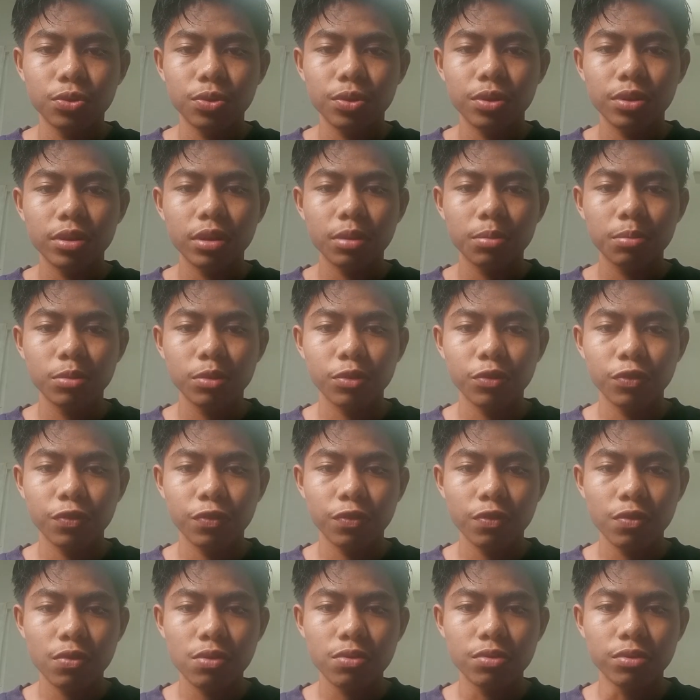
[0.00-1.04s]
number
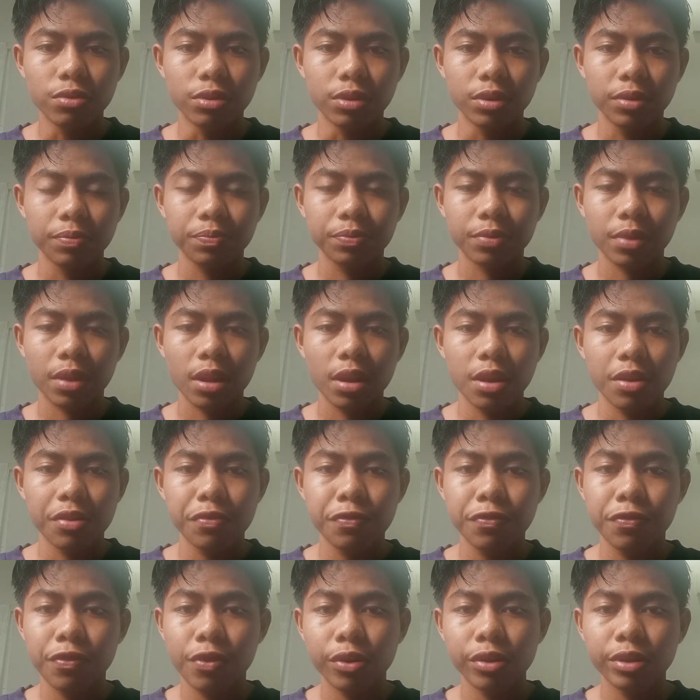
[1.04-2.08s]
4.
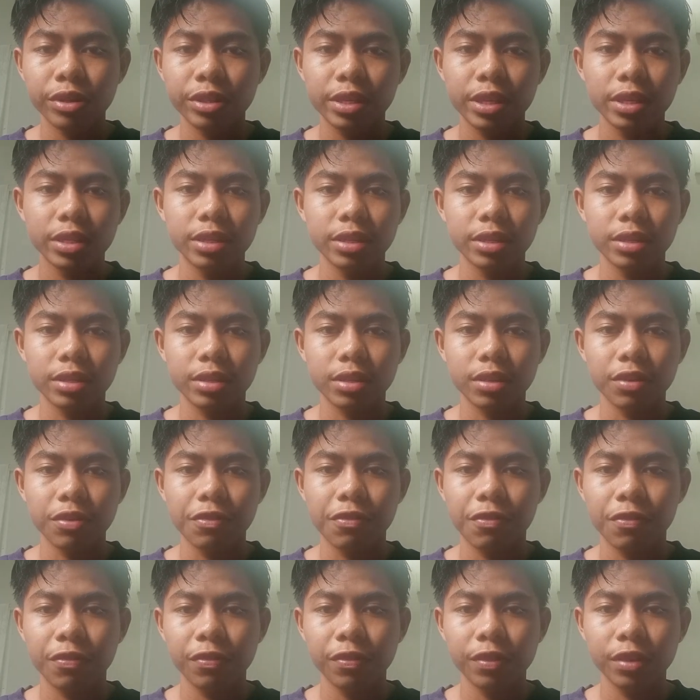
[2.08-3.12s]
Phonetics is a
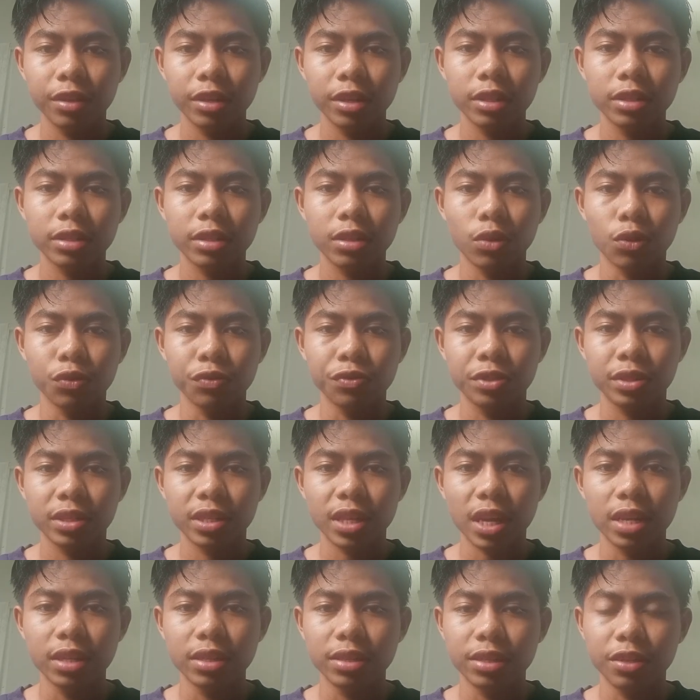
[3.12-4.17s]
field of
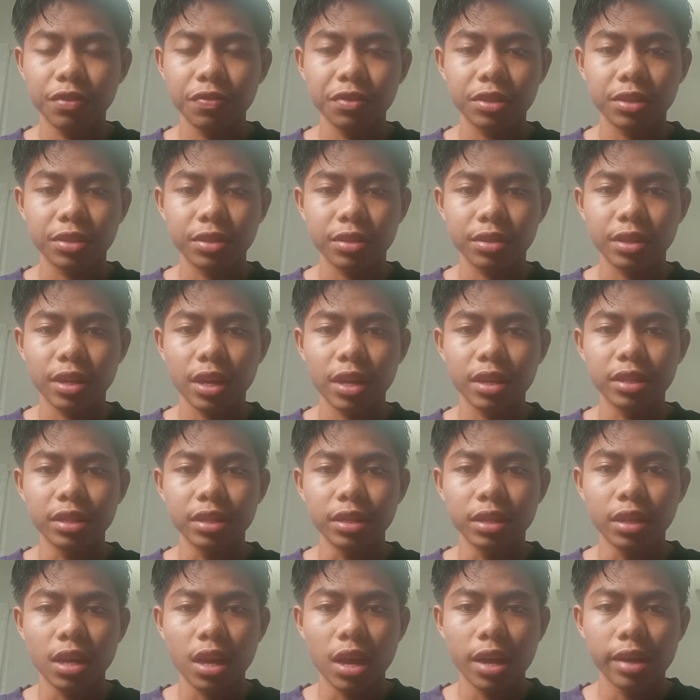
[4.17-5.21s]
scientific study
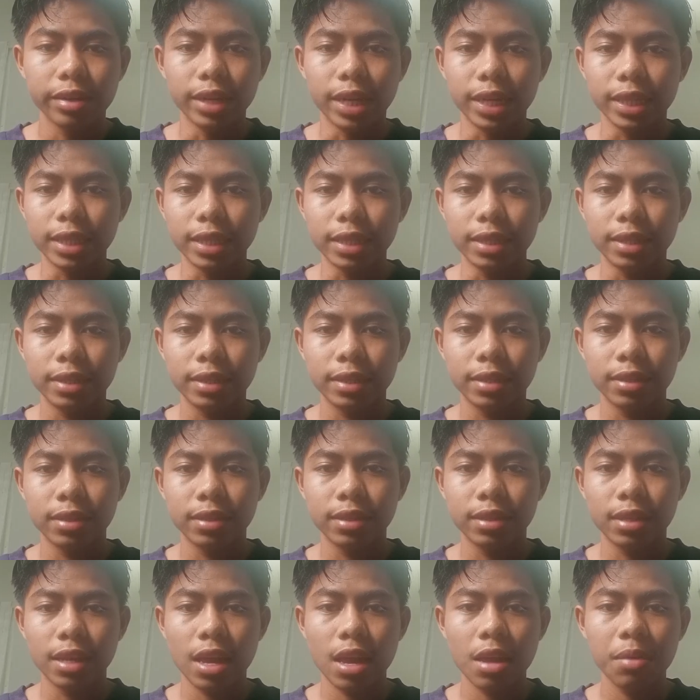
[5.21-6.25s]
that
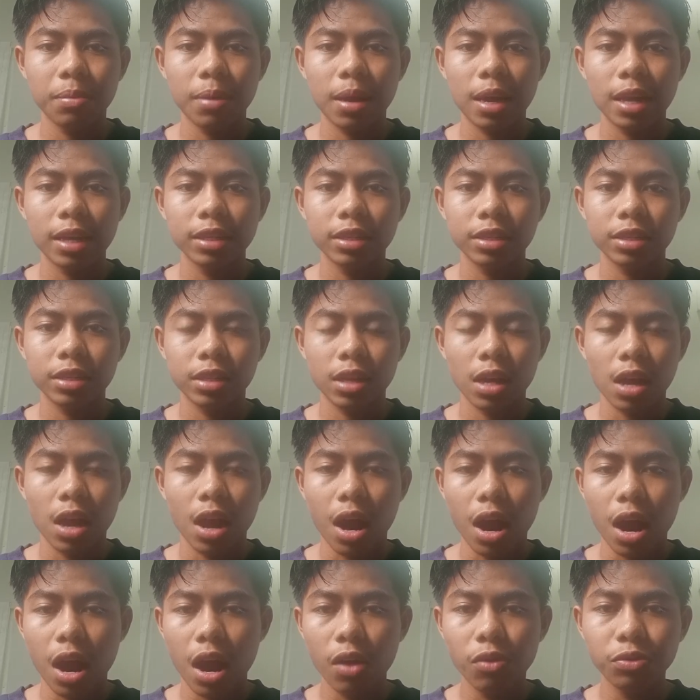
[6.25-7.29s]
examines
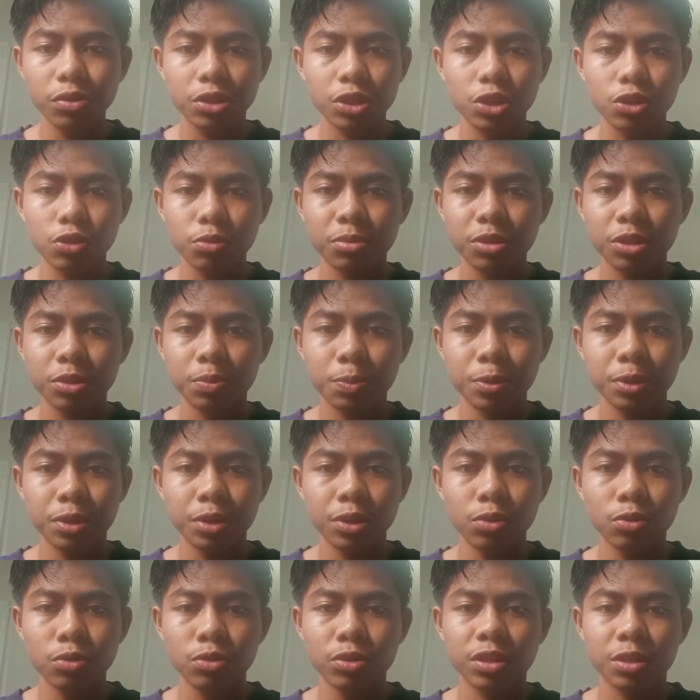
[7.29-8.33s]
how humans
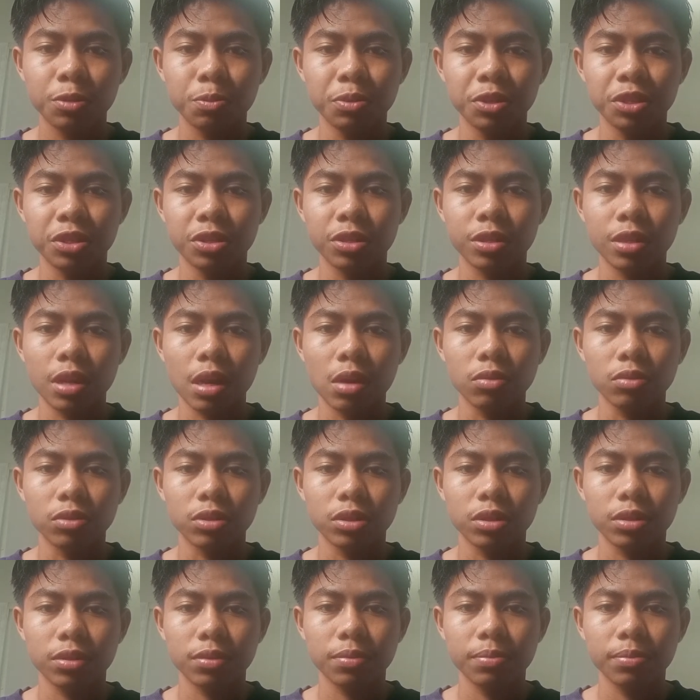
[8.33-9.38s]
produce speech sounds,
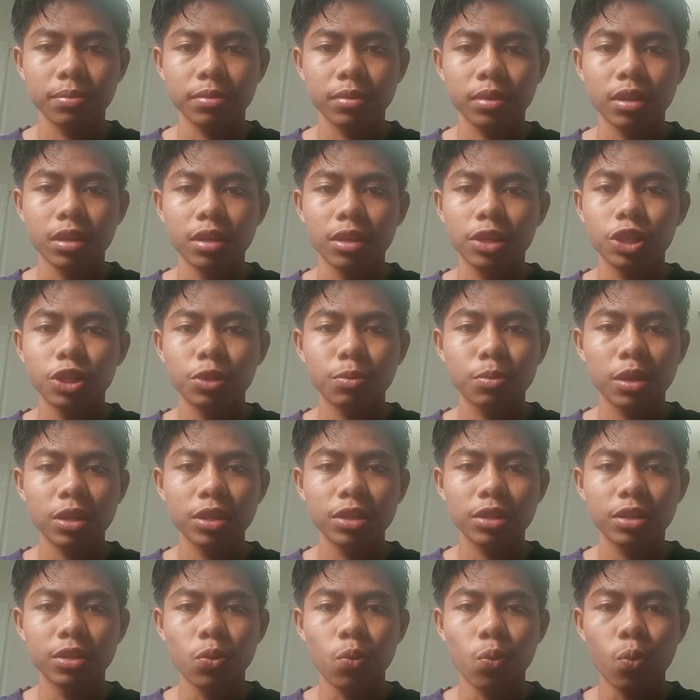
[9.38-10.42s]
examines the
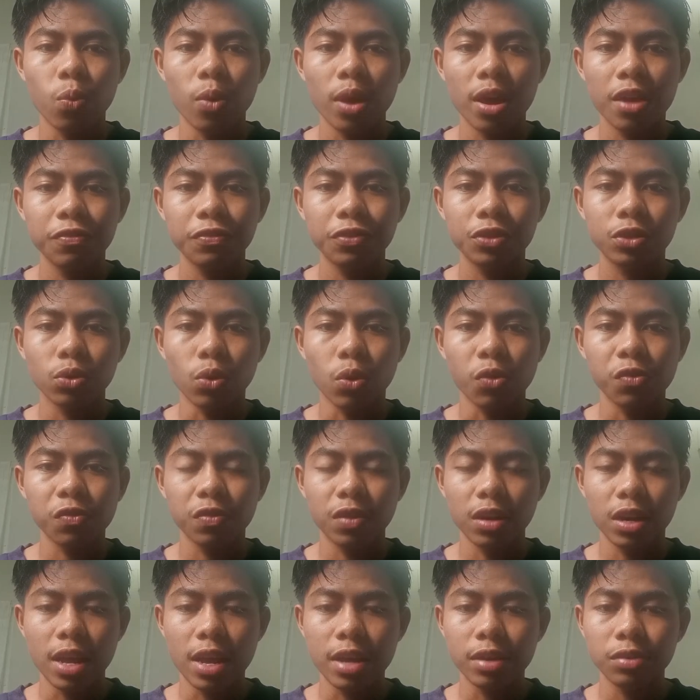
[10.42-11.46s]
waves of
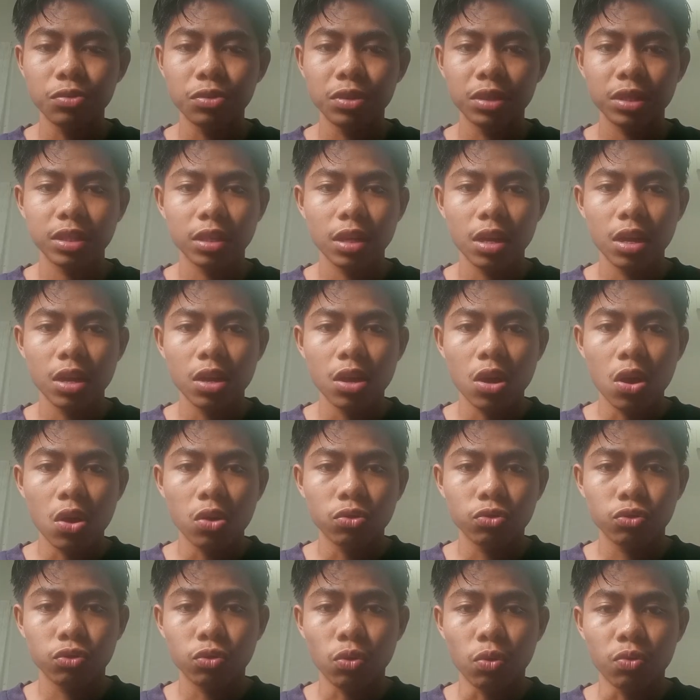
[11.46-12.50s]
language
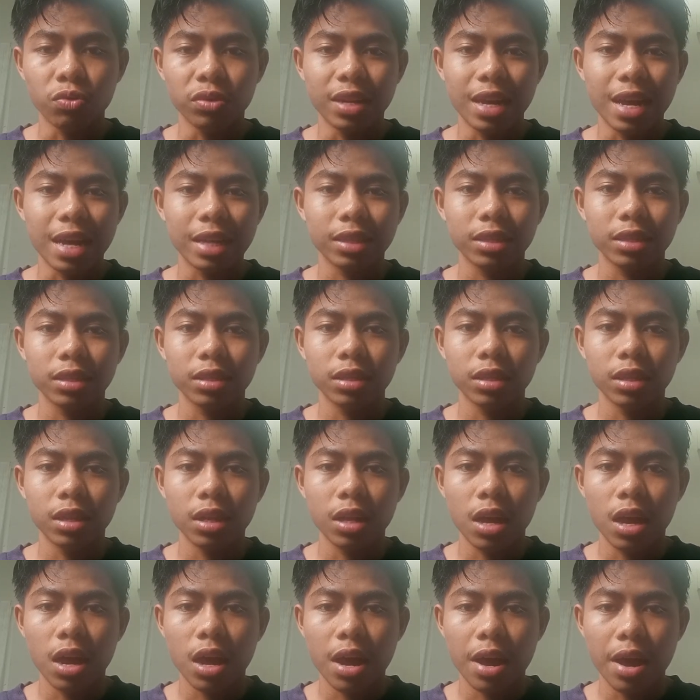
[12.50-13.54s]
so that
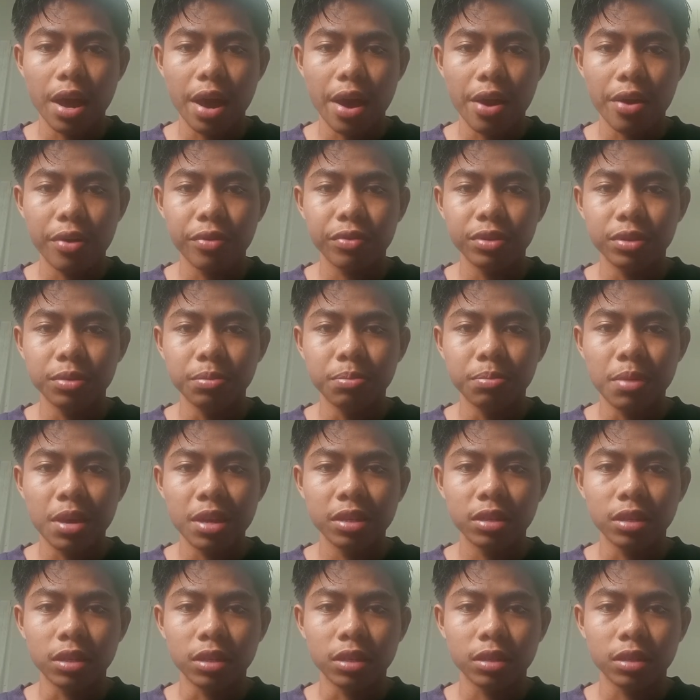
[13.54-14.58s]
are emitted,